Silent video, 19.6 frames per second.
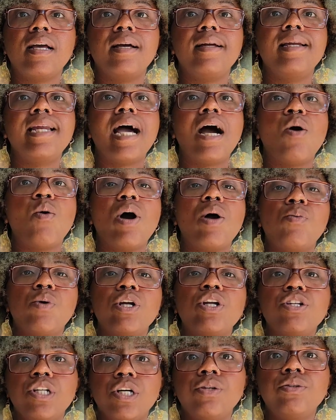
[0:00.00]
Now, I want
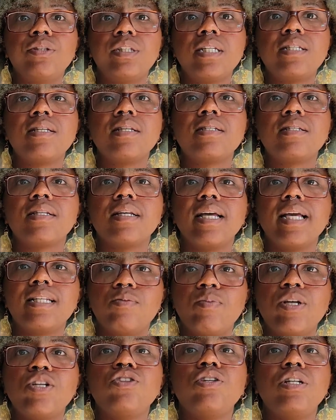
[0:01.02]
to note this is
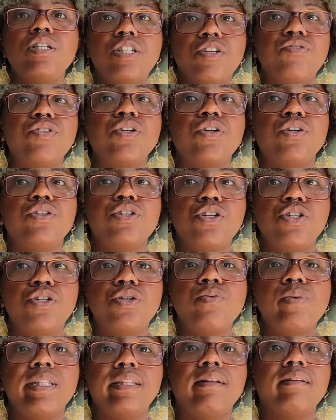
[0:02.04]
especially difficult to
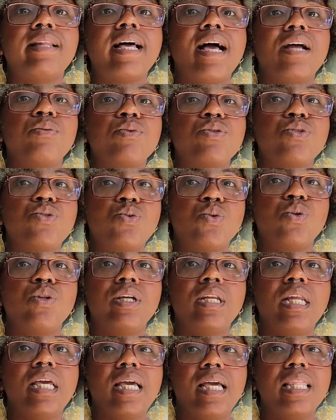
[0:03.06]
do when the land was
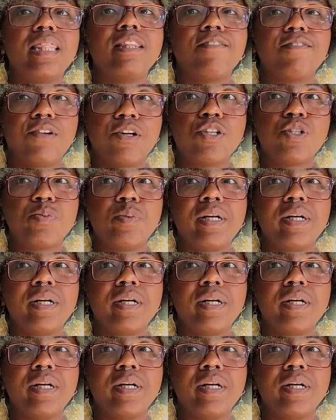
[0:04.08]
stolen in the first